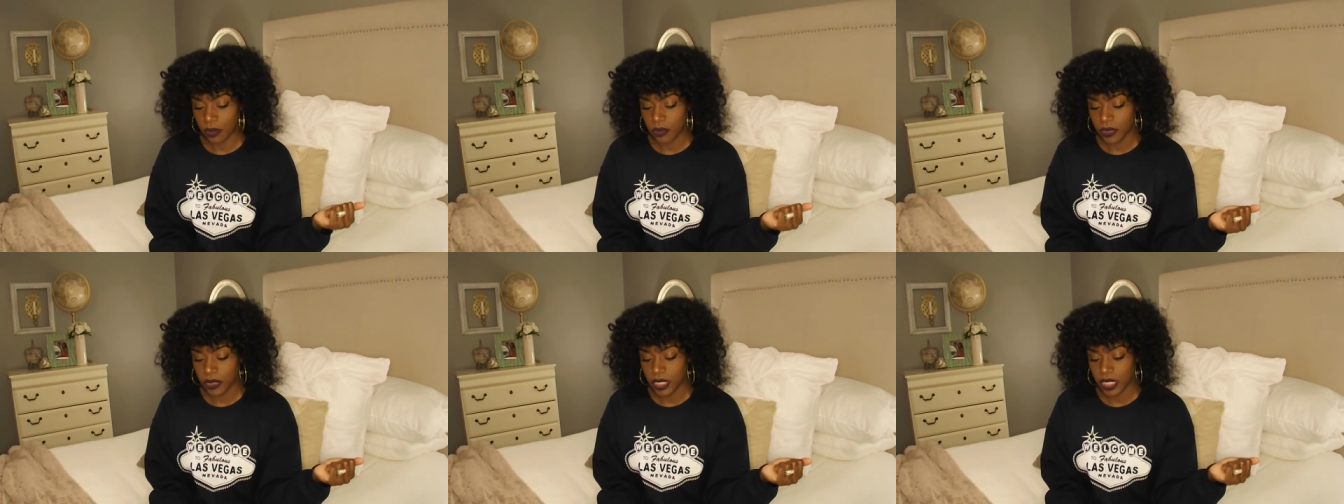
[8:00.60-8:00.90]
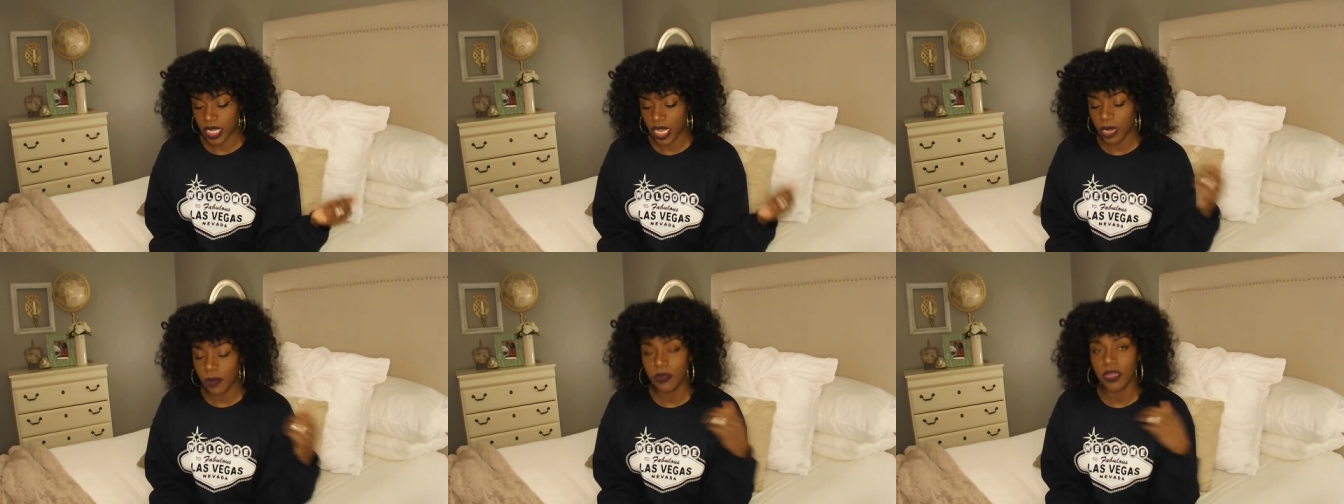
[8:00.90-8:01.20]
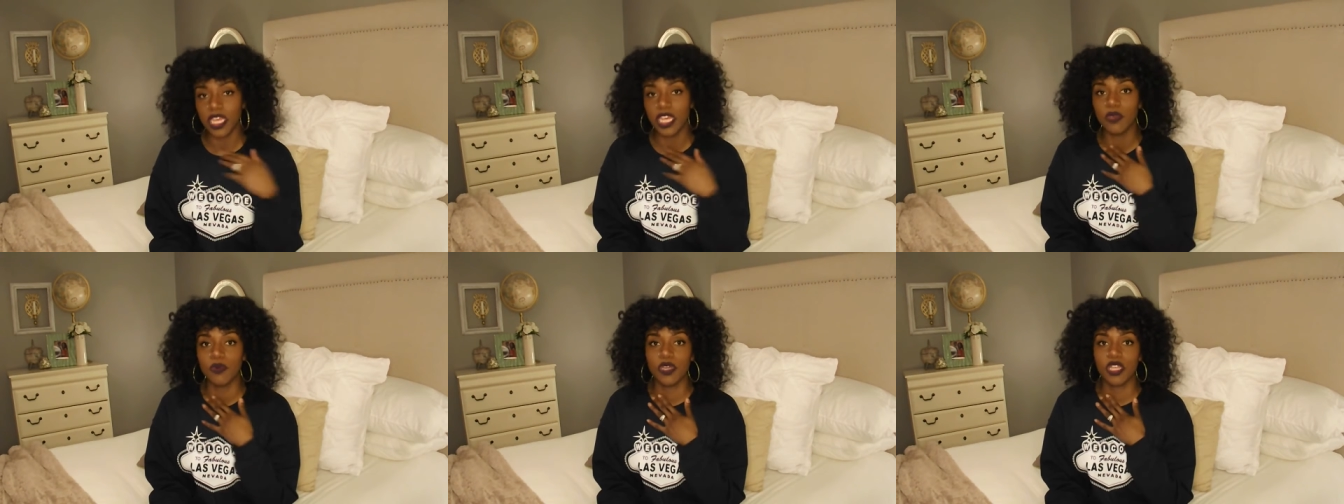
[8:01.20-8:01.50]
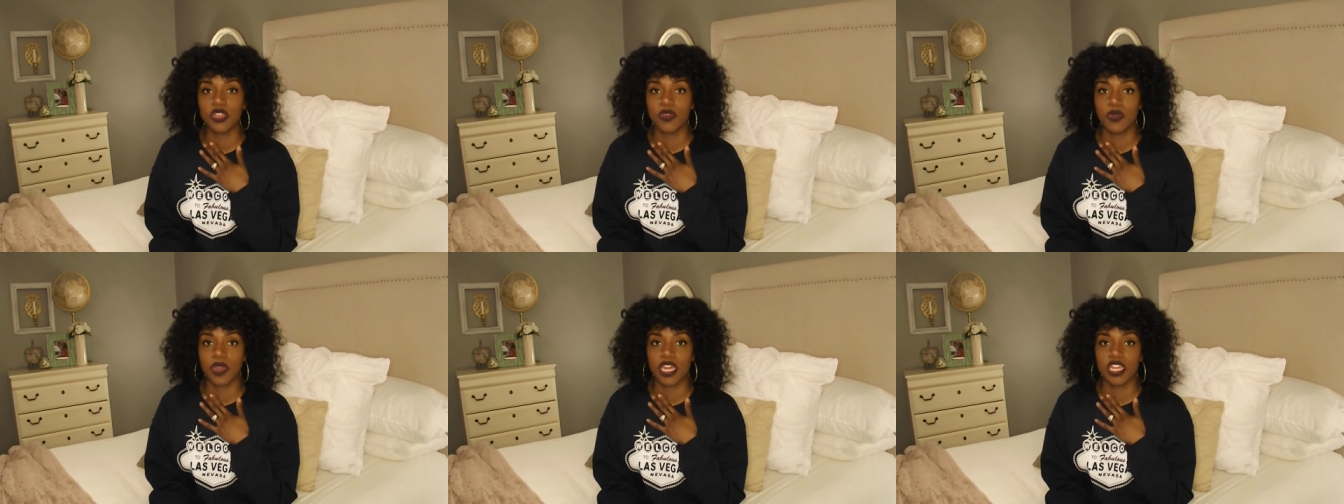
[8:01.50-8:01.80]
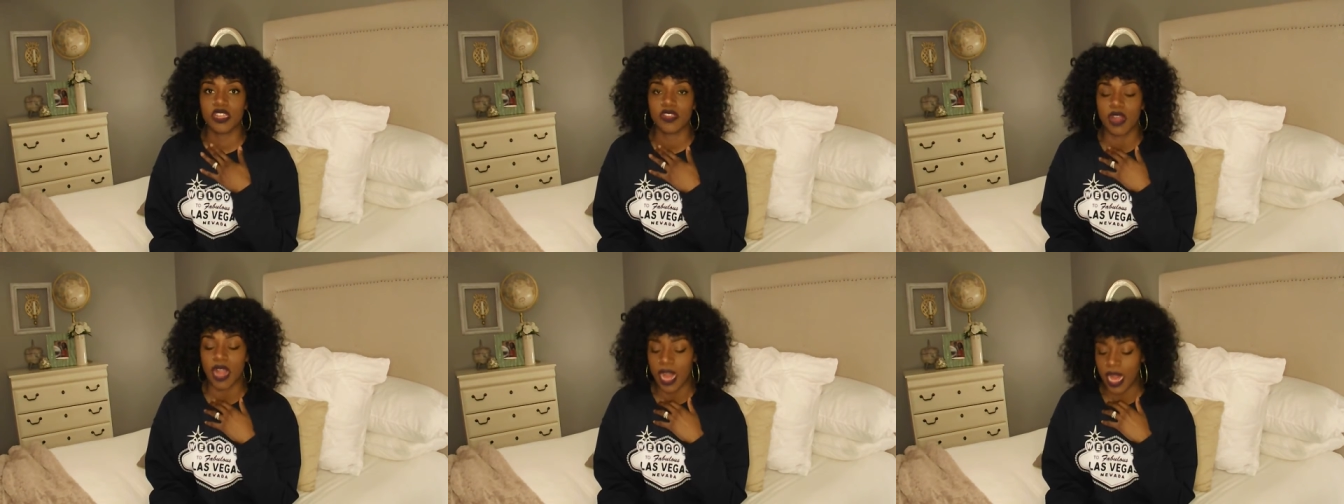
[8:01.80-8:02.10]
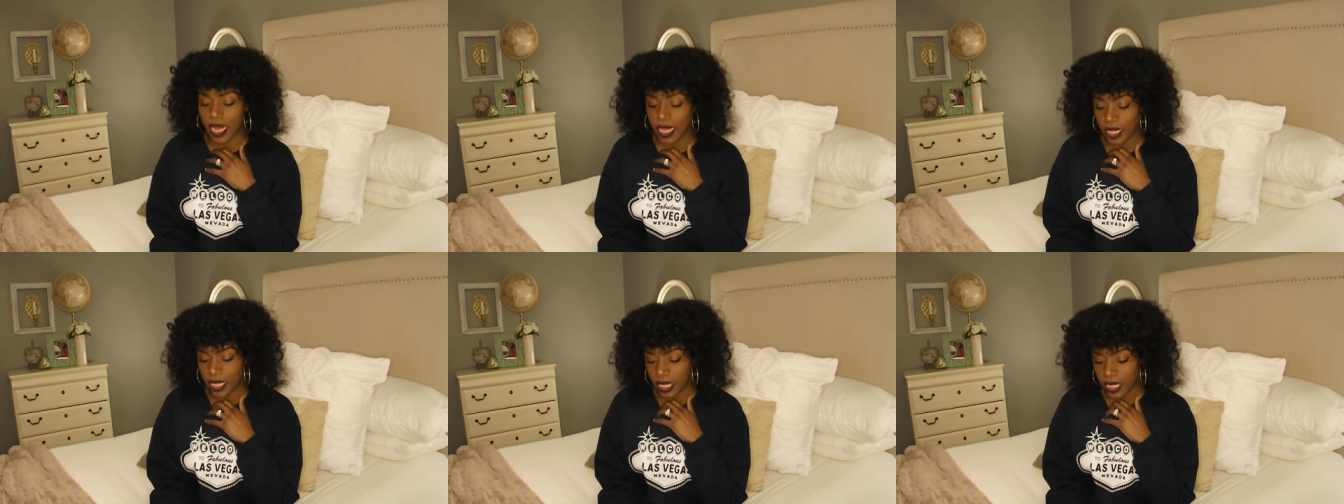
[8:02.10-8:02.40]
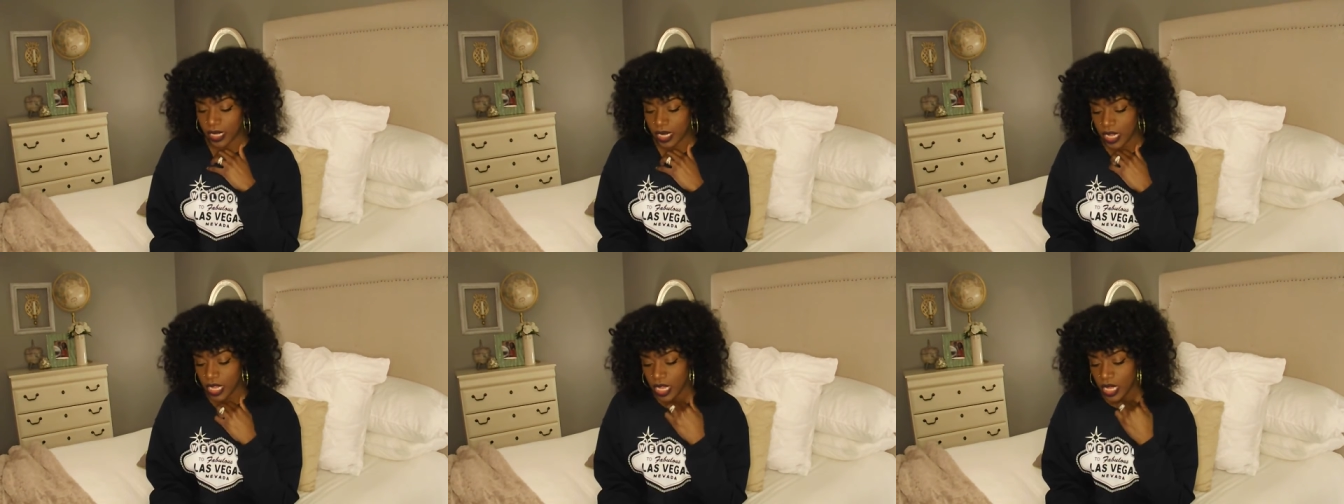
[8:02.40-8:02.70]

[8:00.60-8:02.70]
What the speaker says: Same thing with Treasure Island.